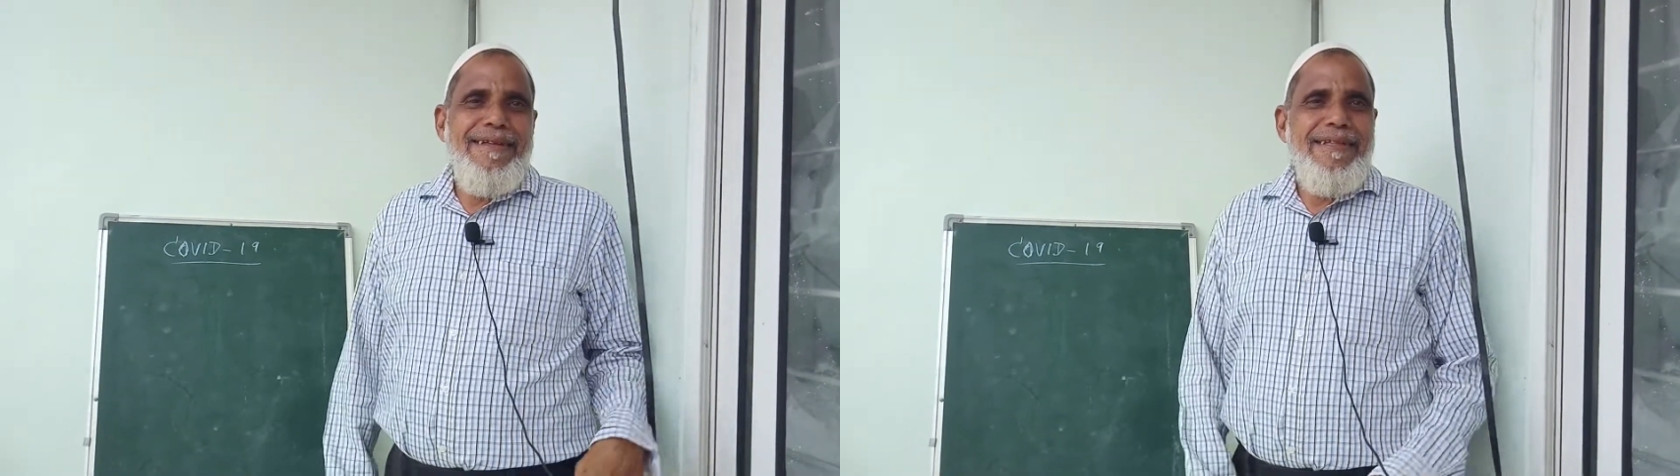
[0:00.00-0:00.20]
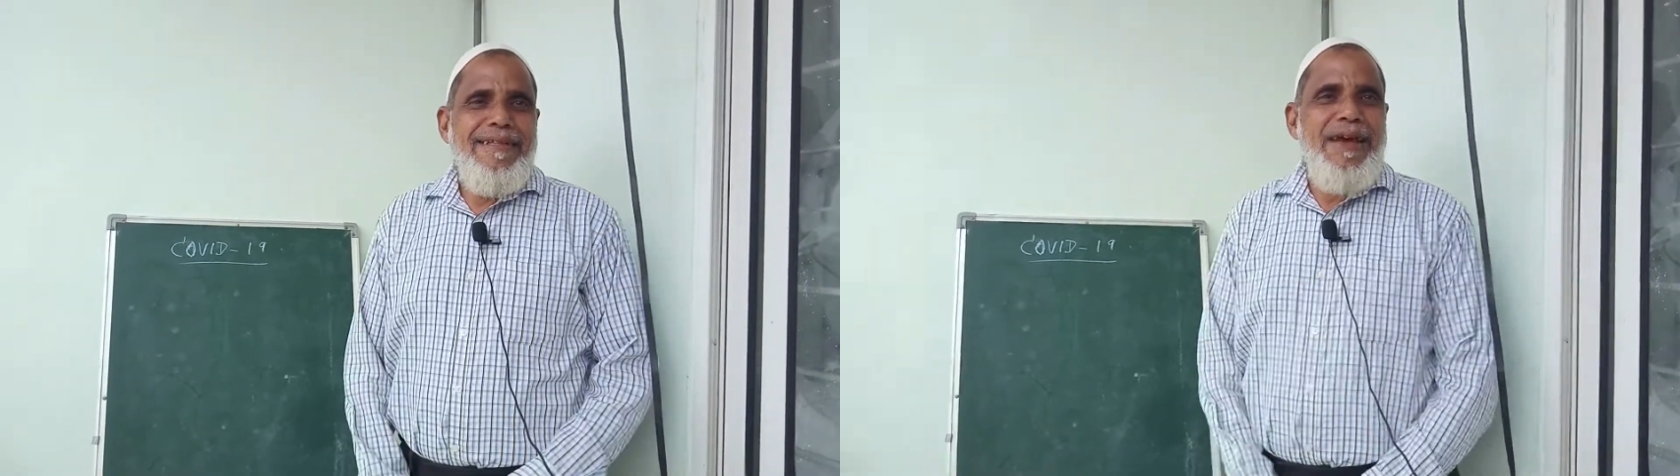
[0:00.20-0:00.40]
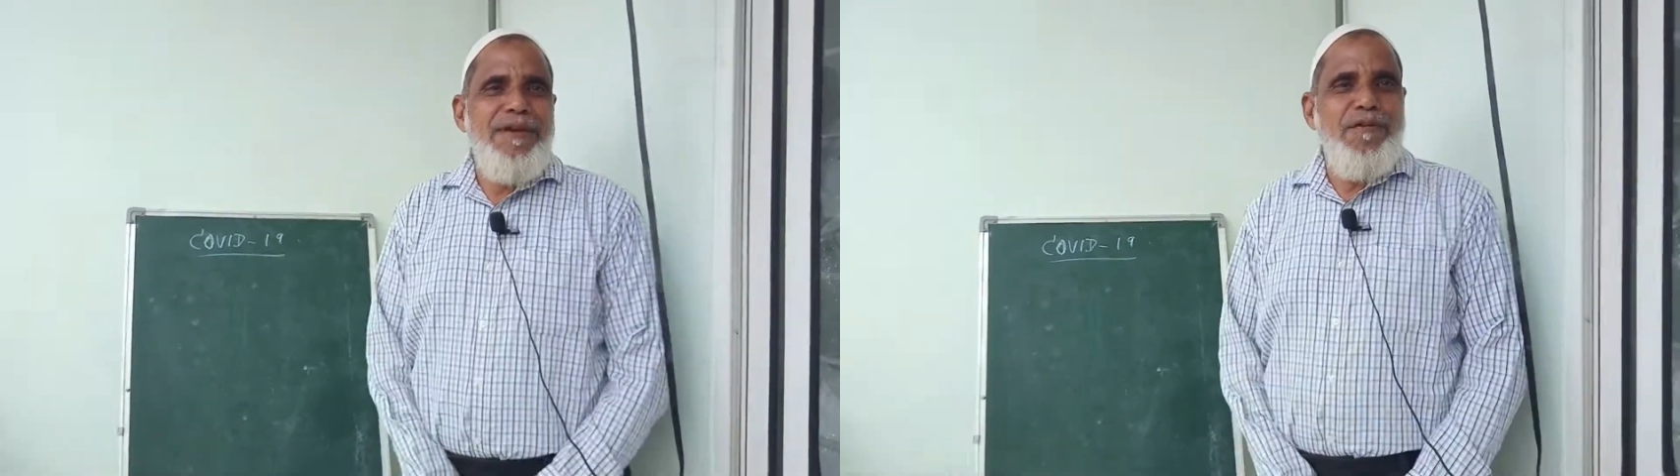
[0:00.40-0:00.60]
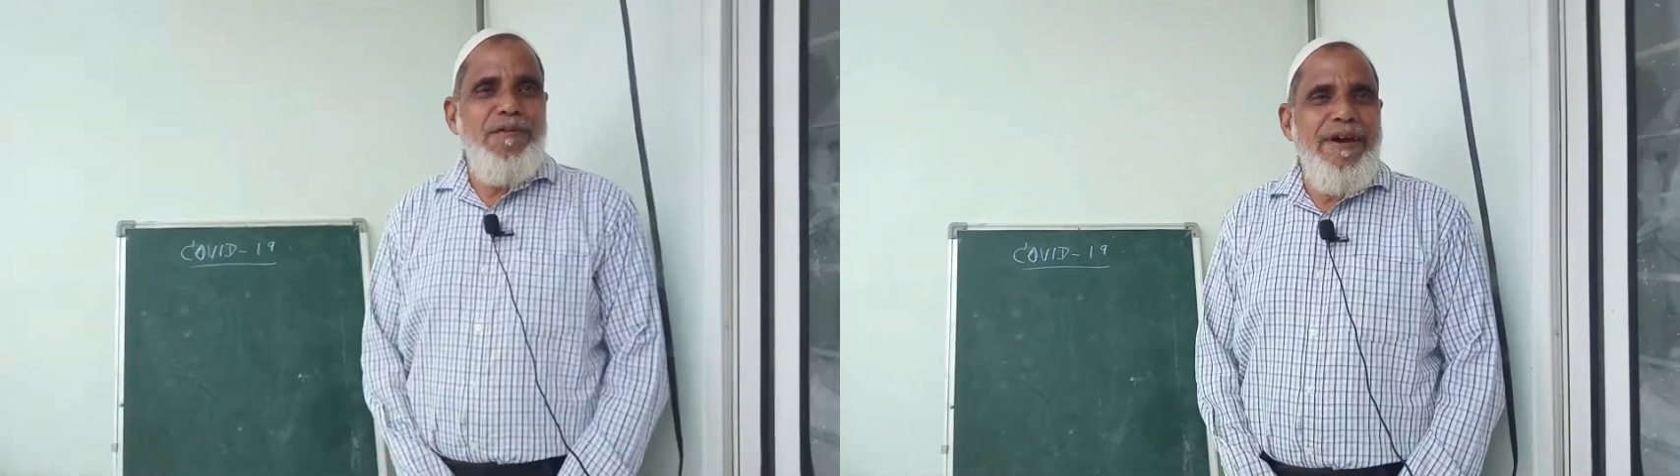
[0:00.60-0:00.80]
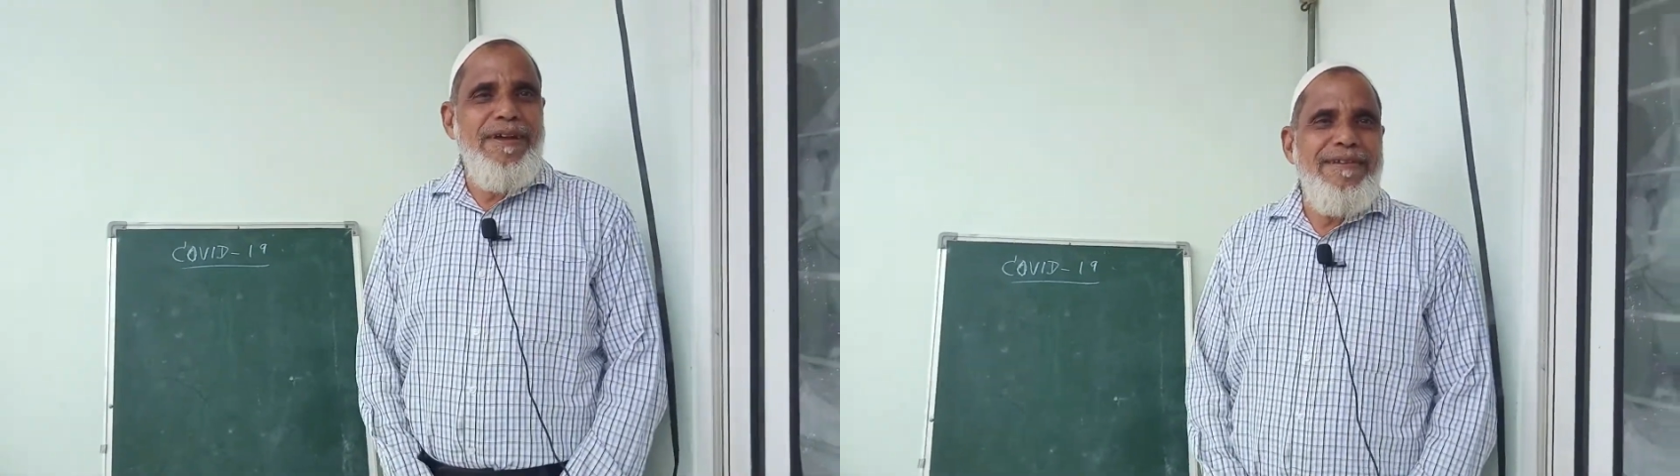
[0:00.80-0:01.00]
Thank you,
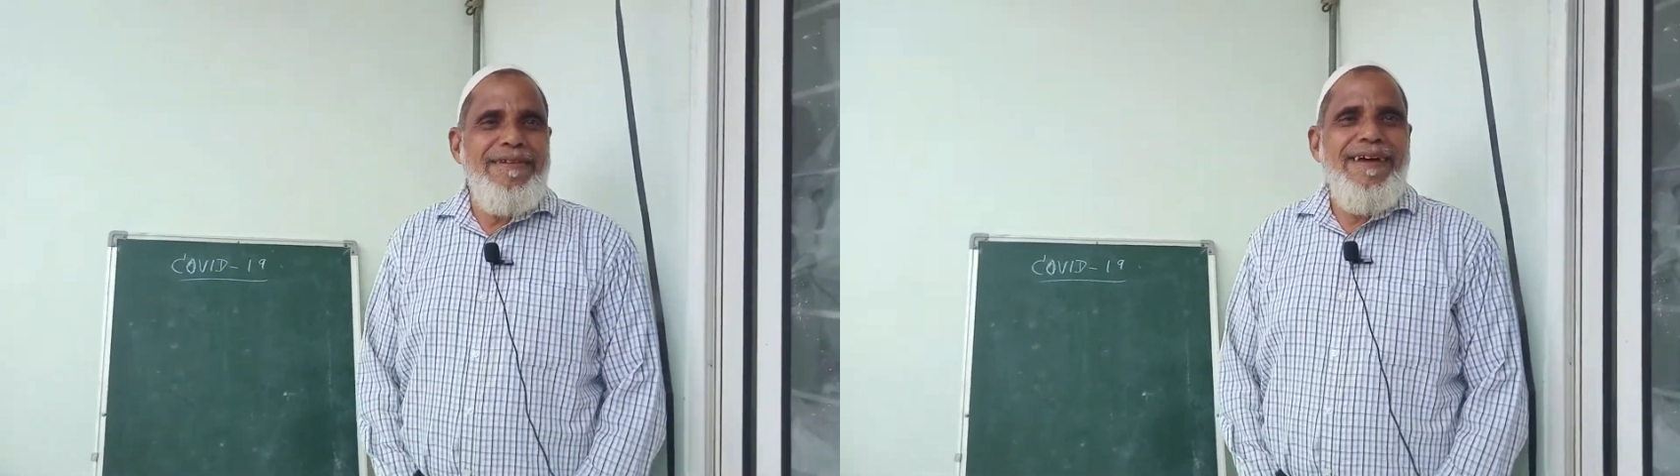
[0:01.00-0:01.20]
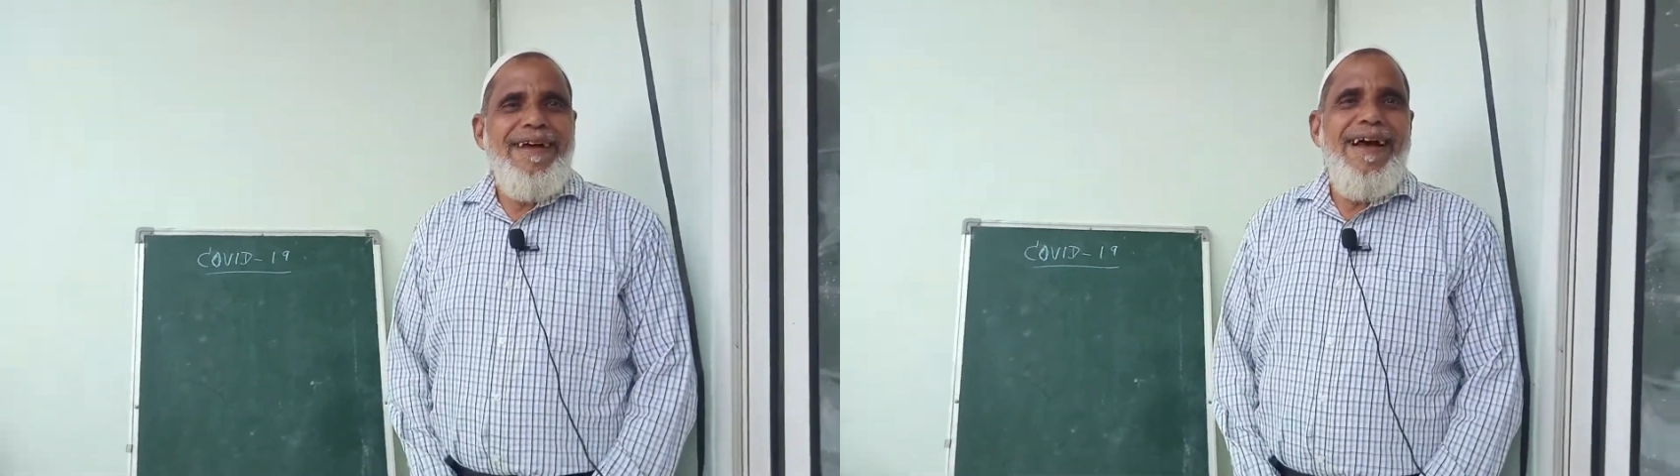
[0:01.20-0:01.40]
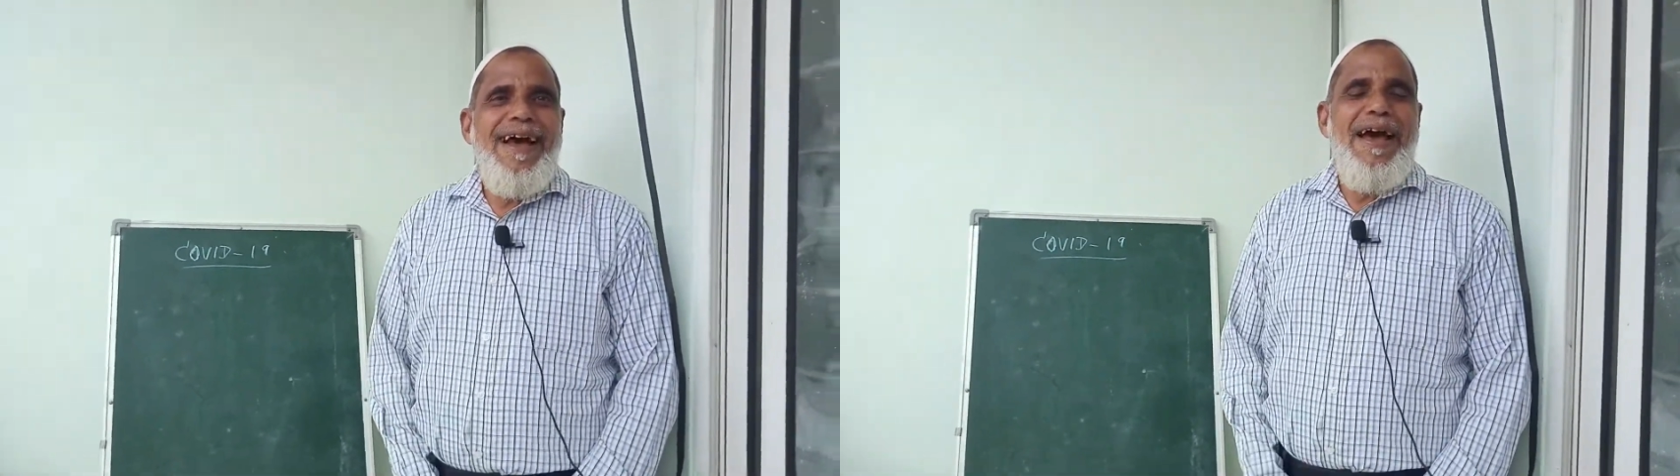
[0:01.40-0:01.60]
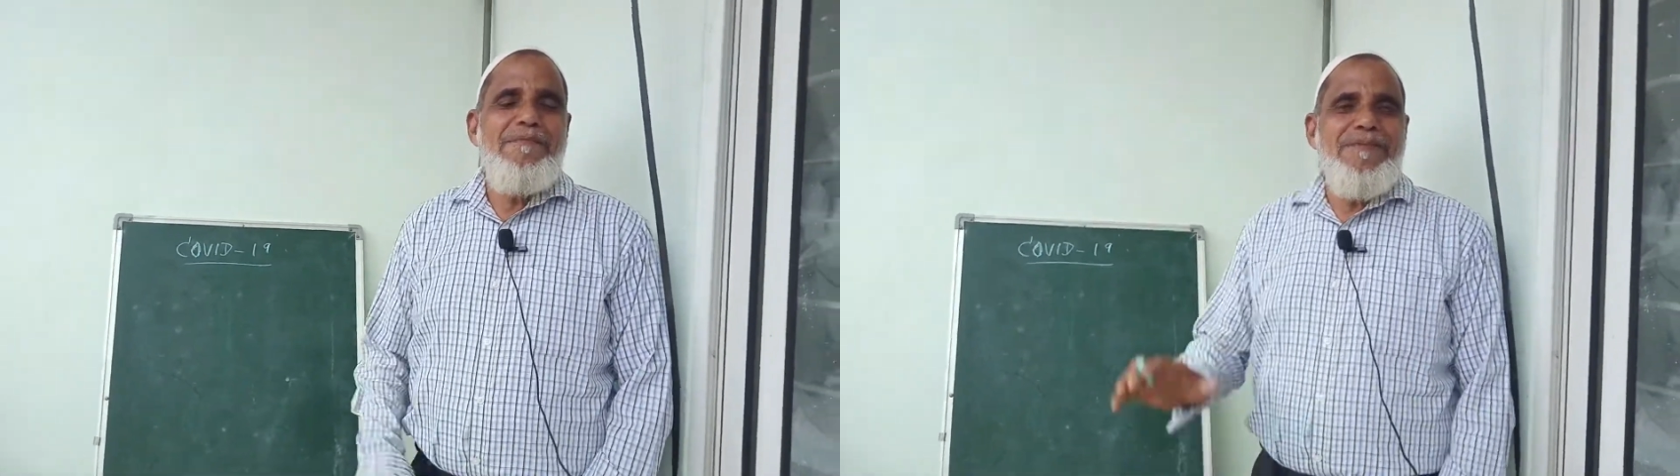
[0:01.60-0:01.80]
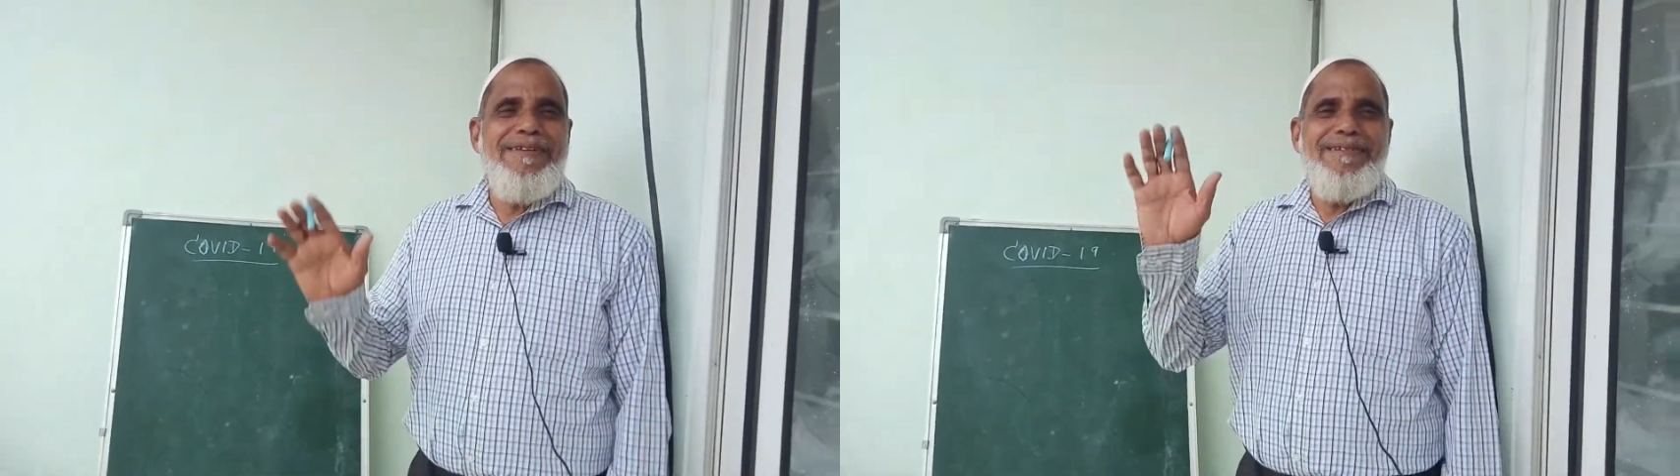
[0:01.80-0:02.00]
viewers. I
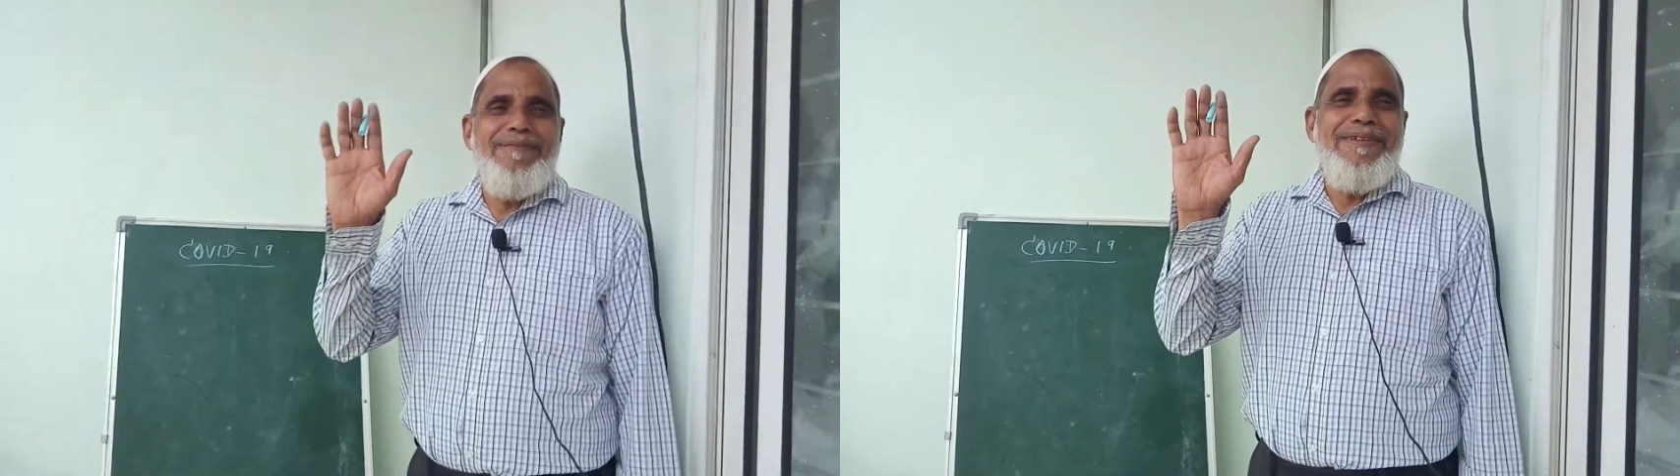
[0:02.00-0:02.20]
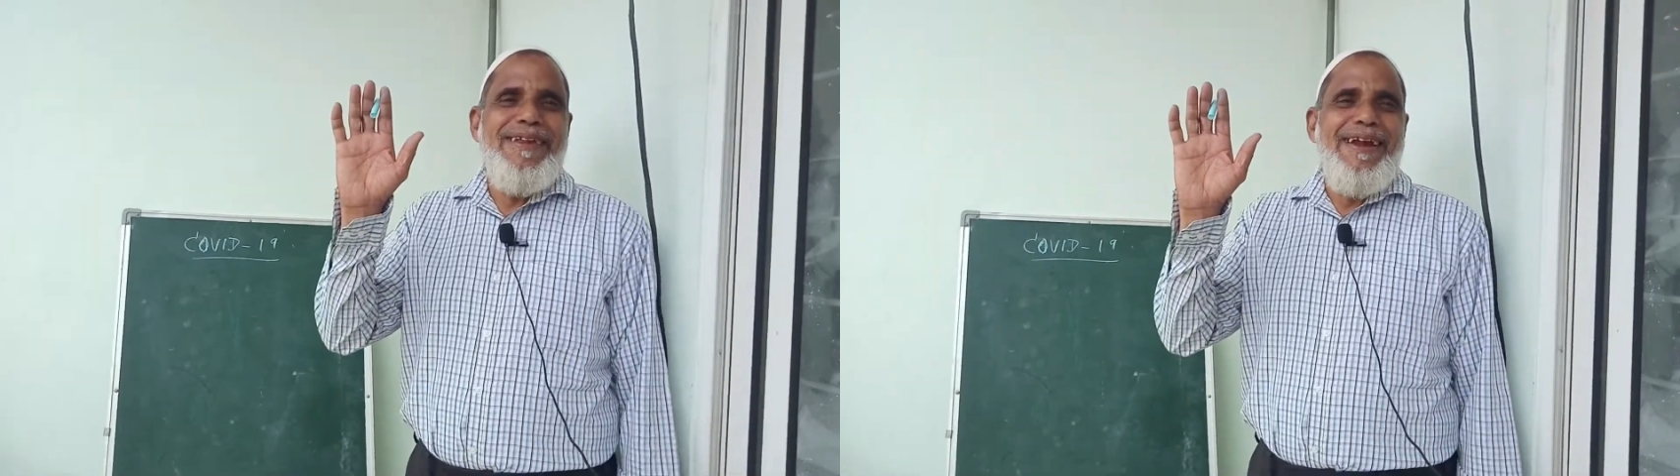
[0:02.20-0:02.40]
am Mr.